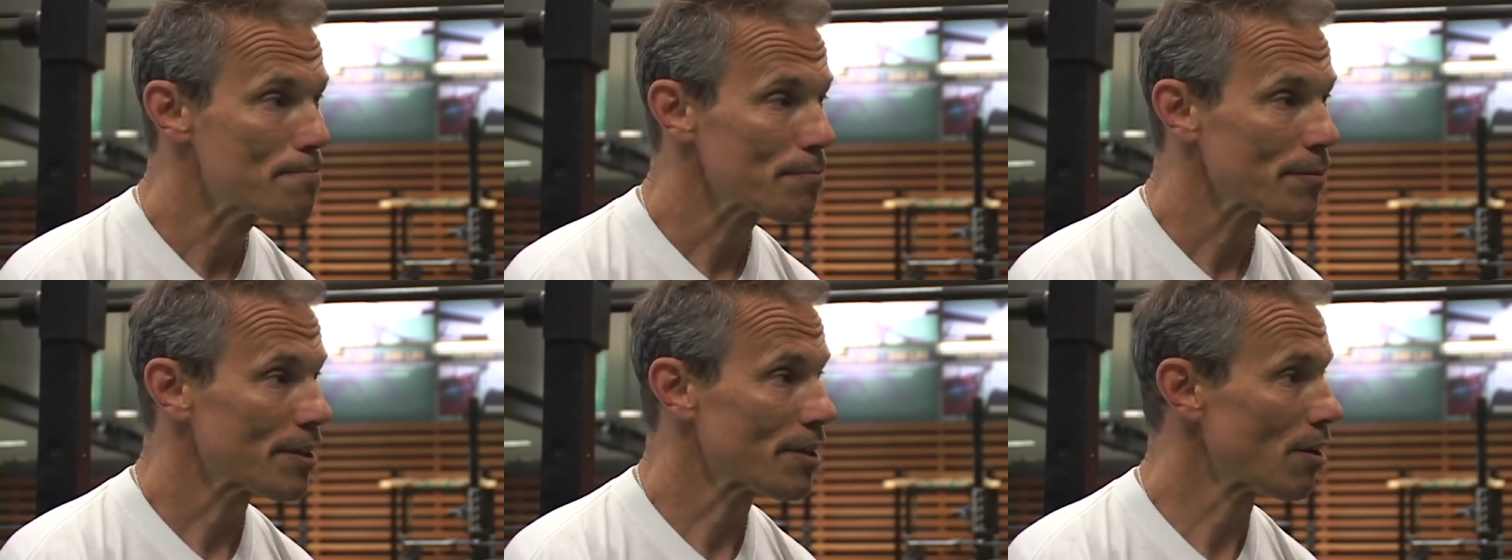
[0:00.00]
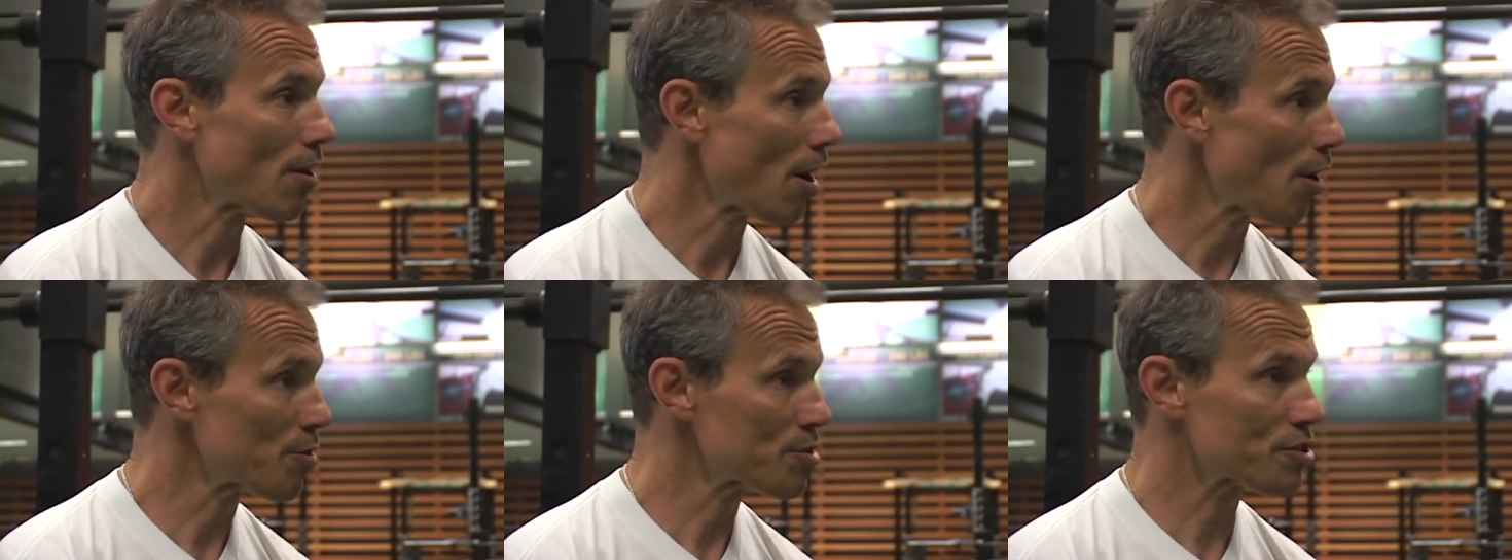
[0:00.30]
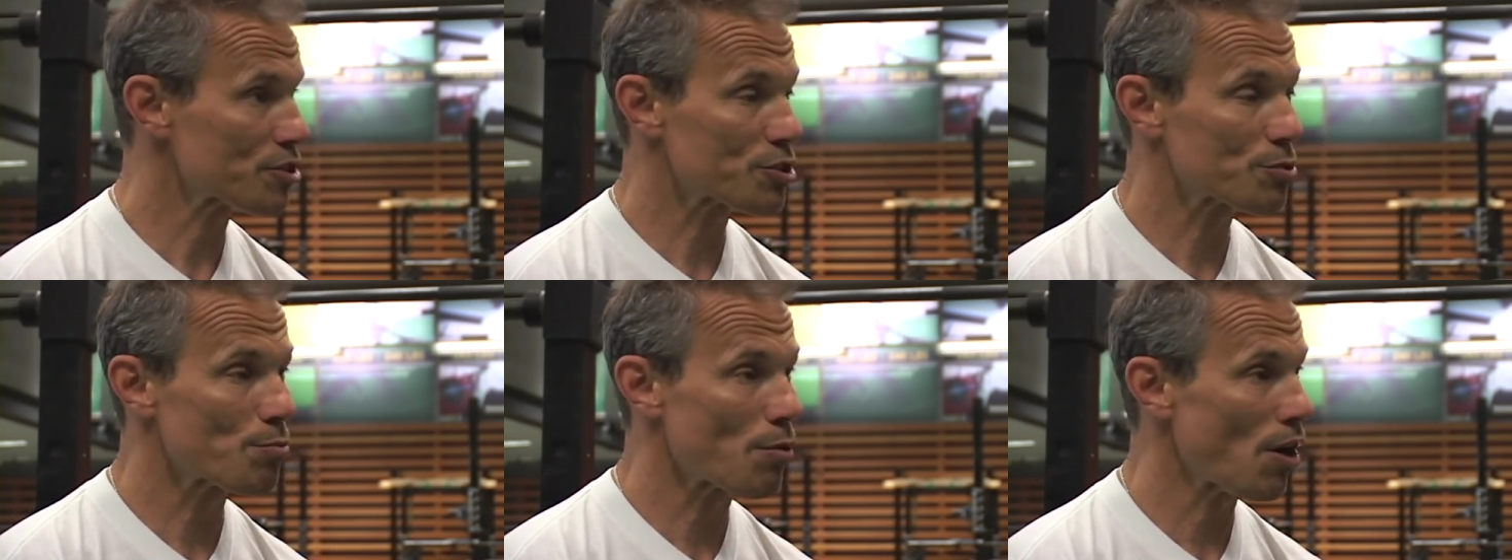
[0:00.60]
you know, I was the
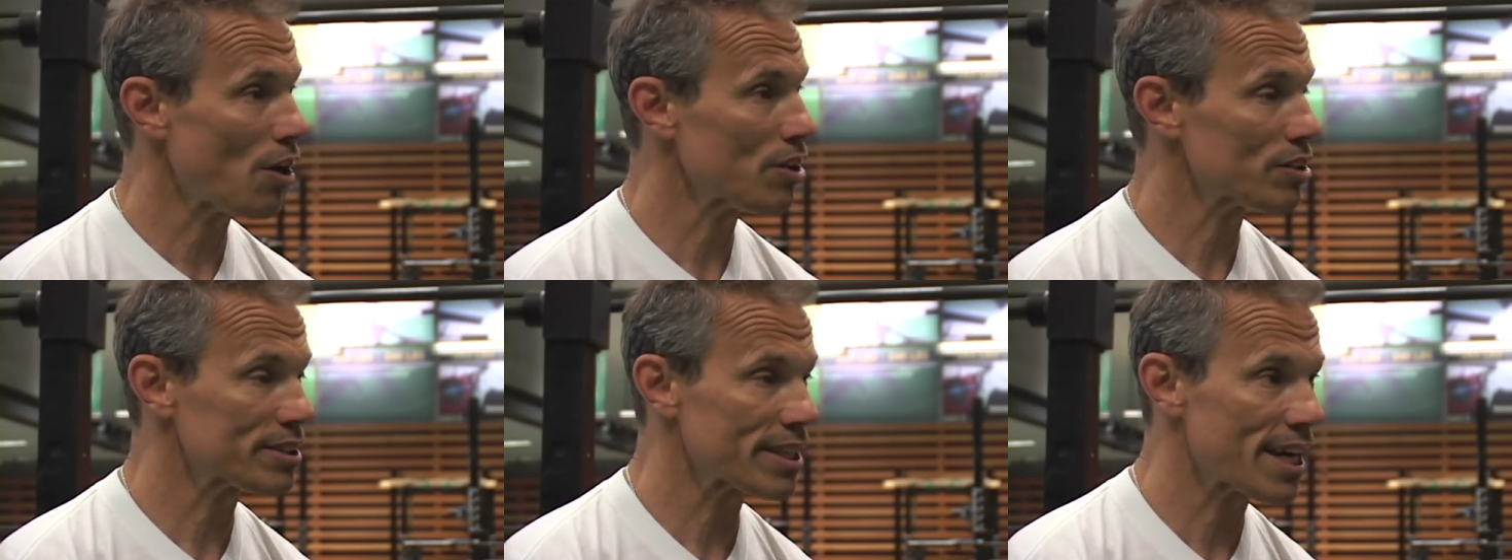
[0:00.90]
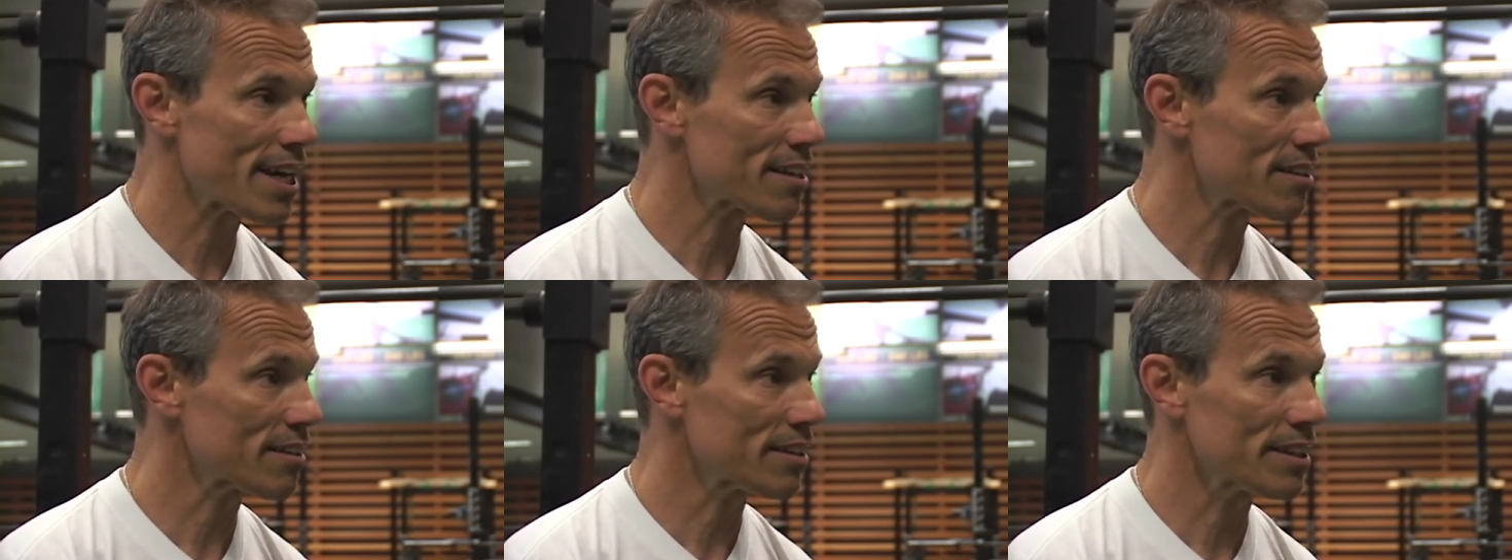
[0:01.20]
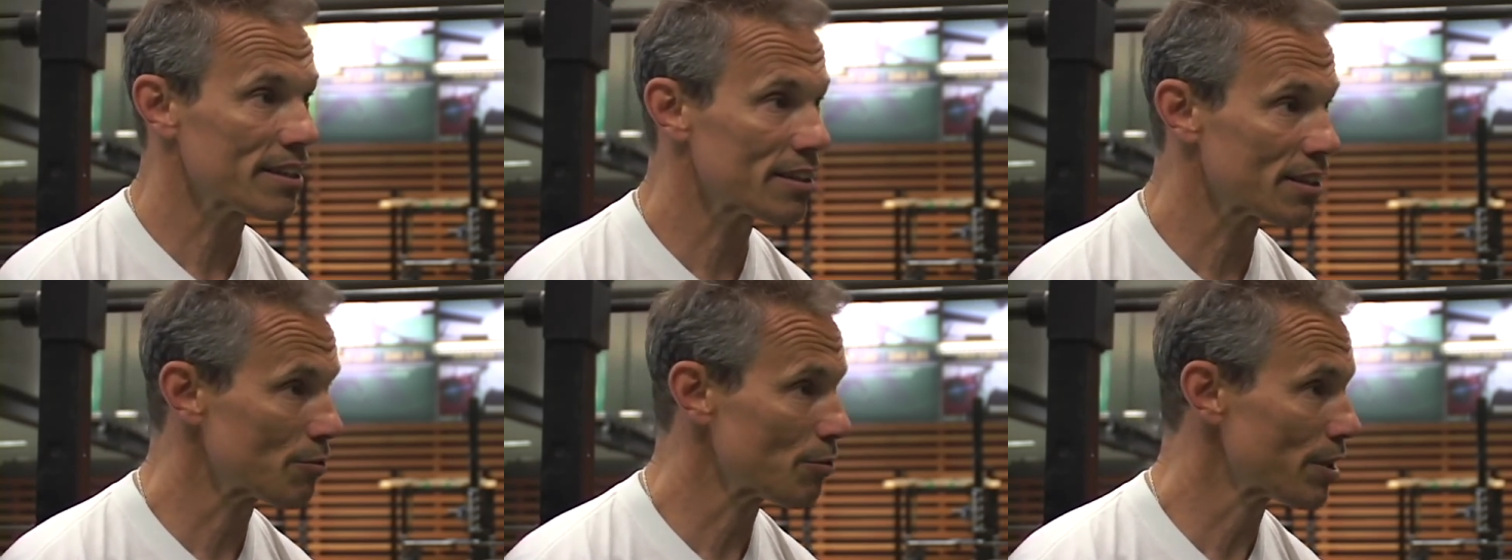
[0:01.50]
smallest
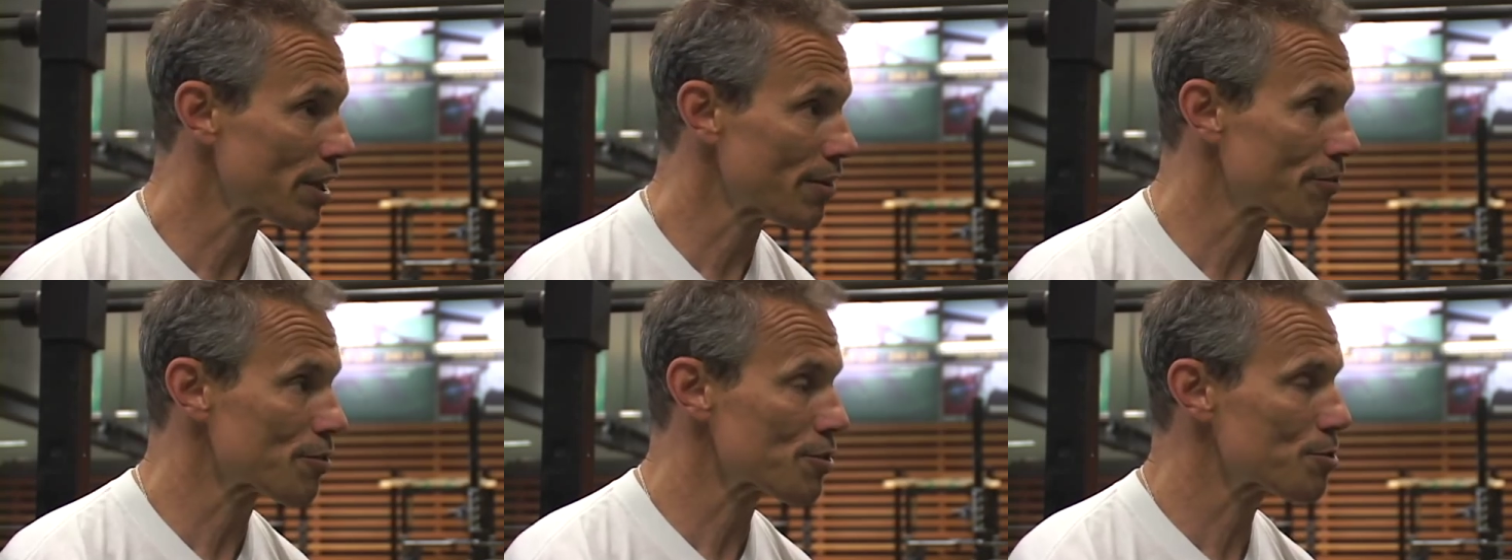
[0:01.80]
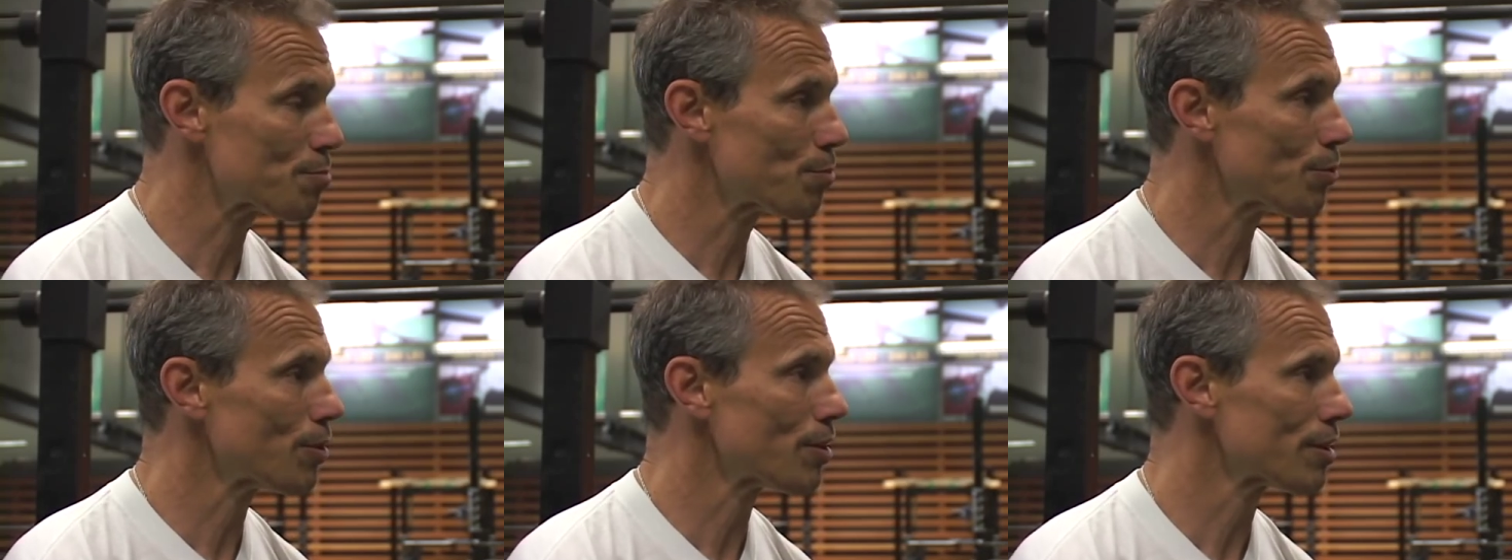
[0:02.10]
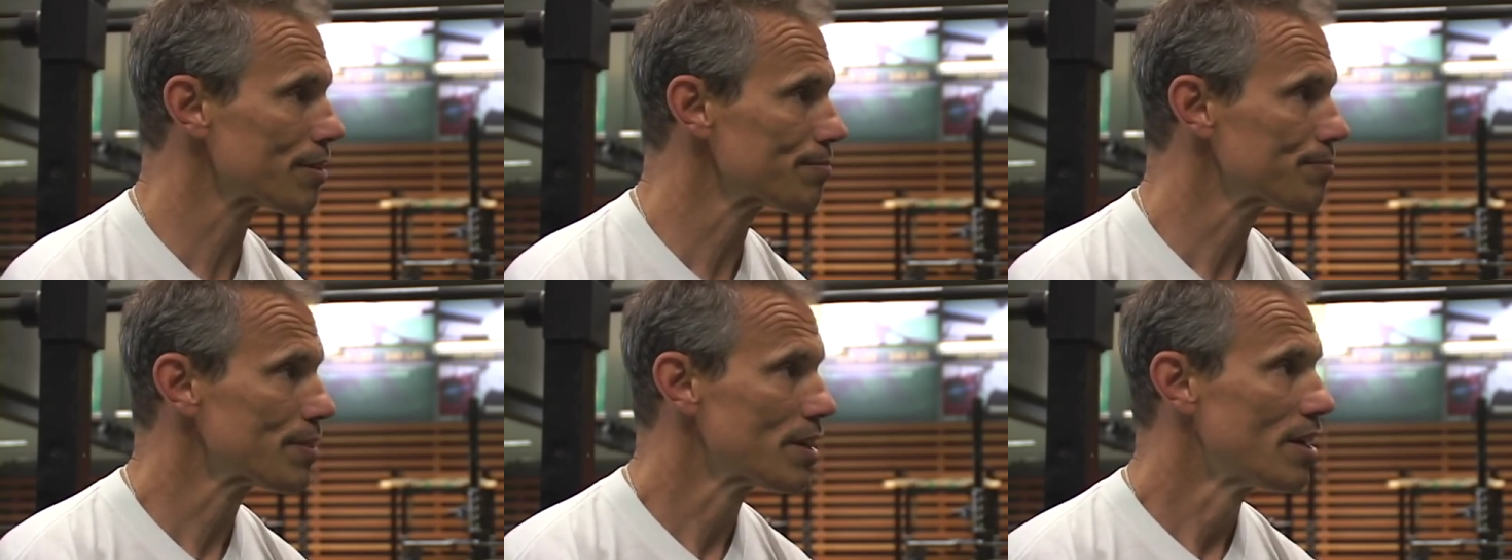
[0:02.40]
athlete in whatever sport
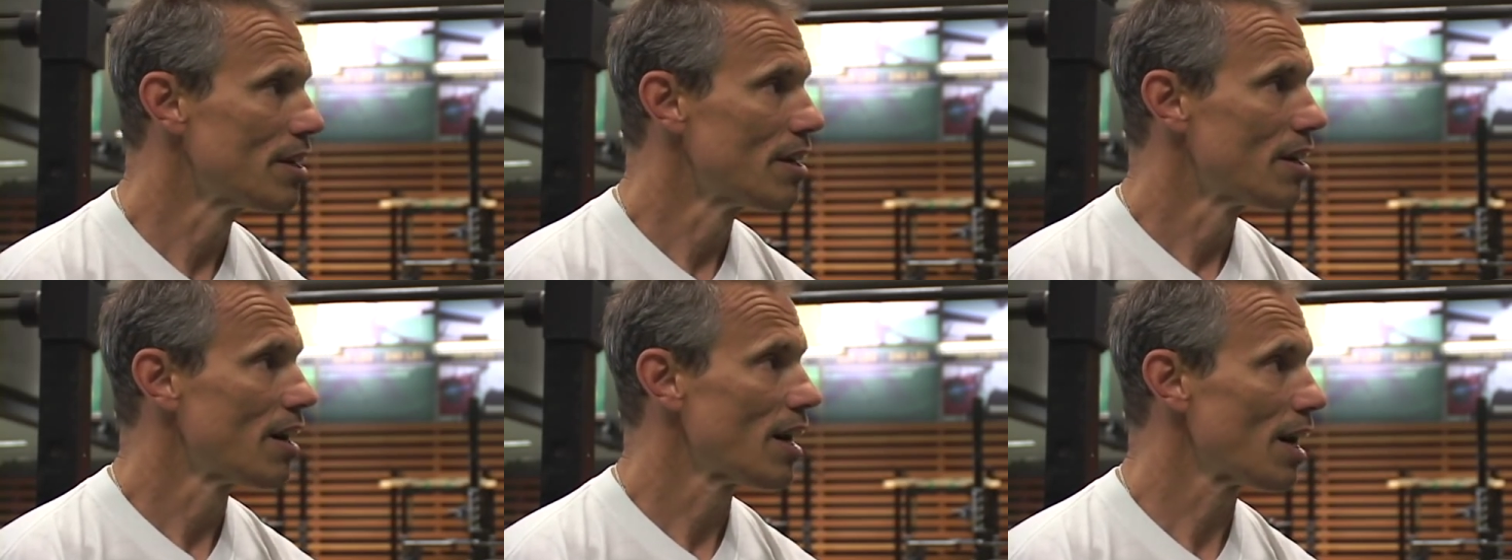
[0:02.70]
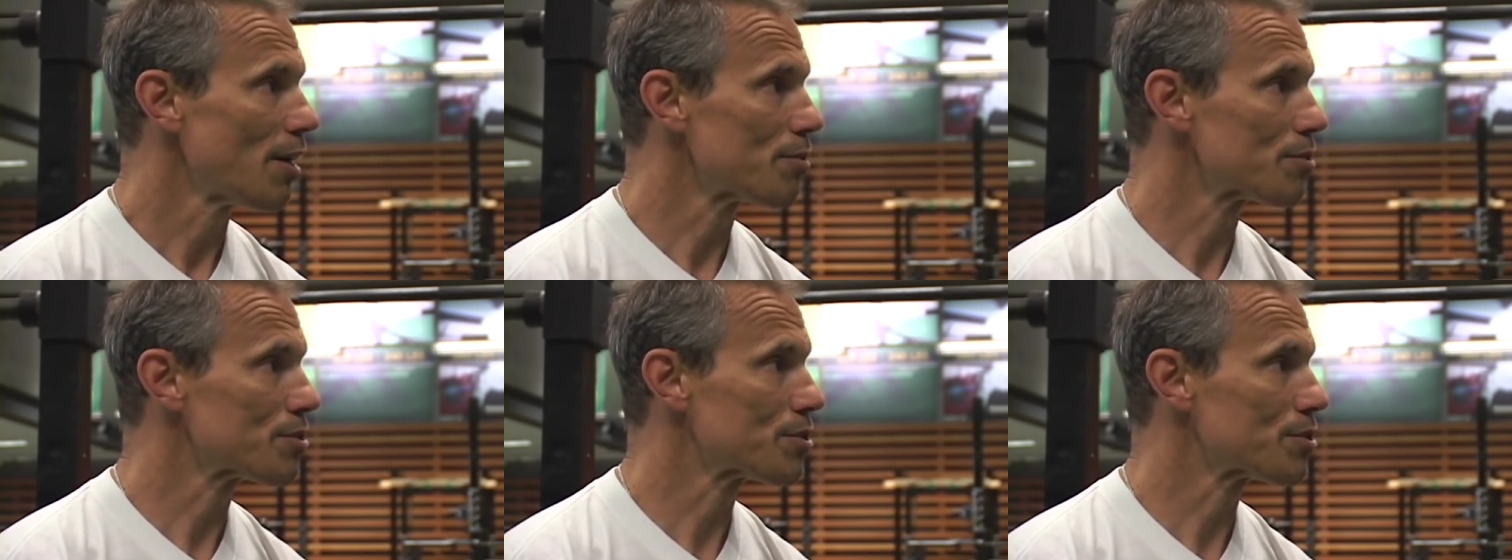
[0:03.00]
I was